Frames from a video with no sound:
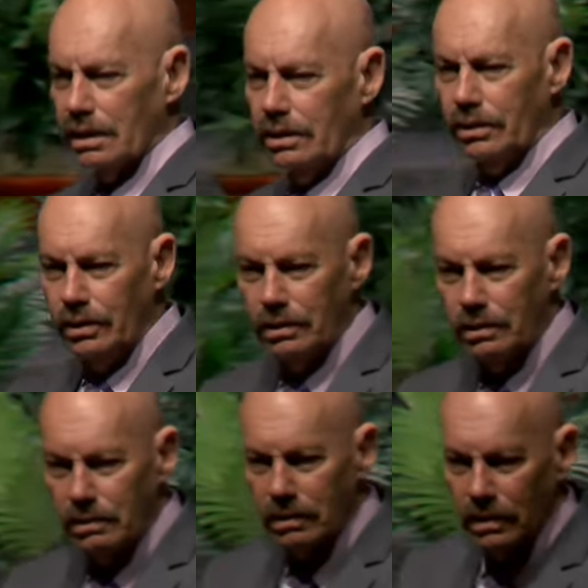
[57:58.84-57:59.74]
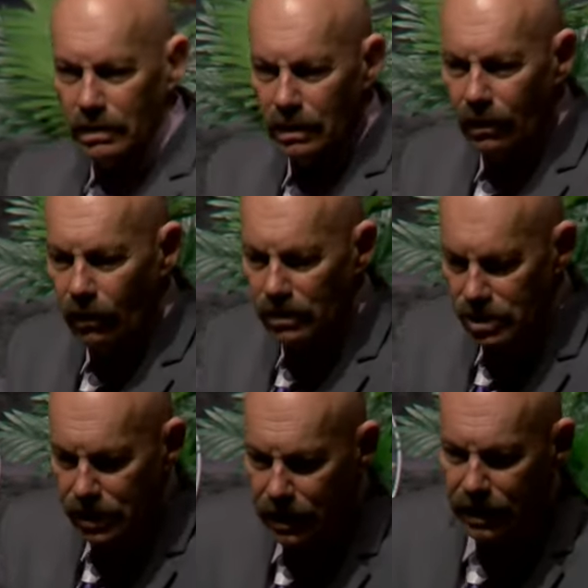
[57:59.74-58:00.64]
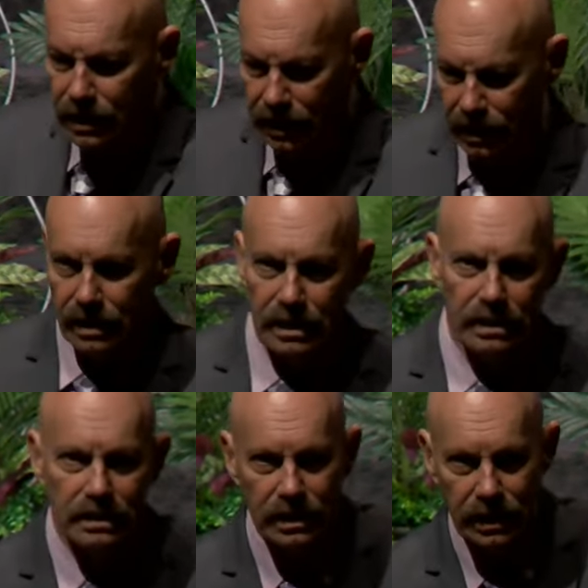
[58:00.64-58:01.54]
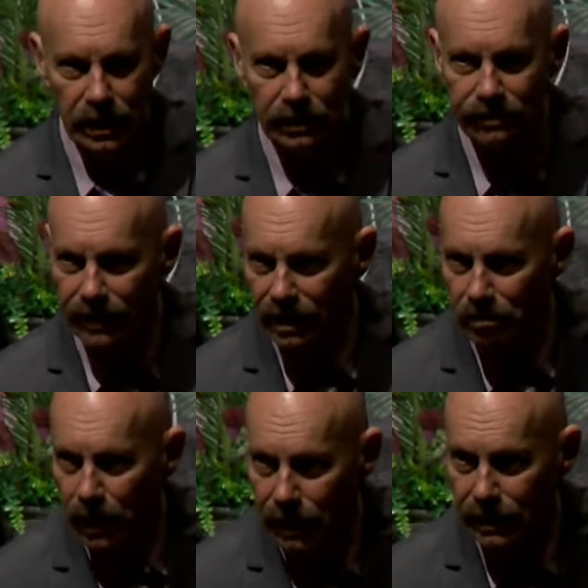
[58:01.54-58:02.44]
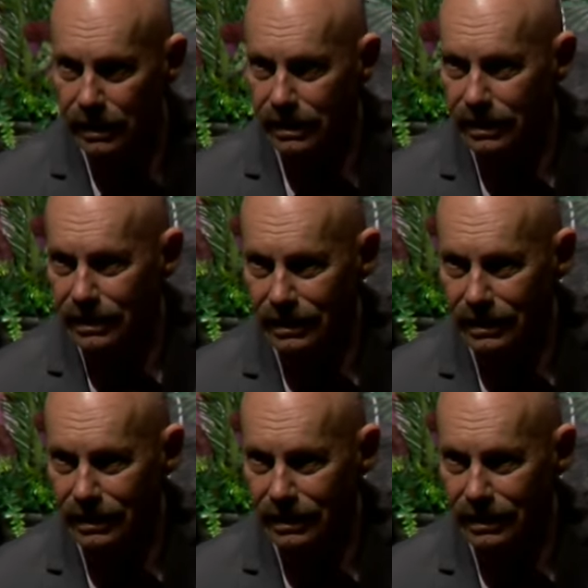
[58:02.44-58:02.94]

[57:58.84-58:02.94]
you are sitting here in front of Mike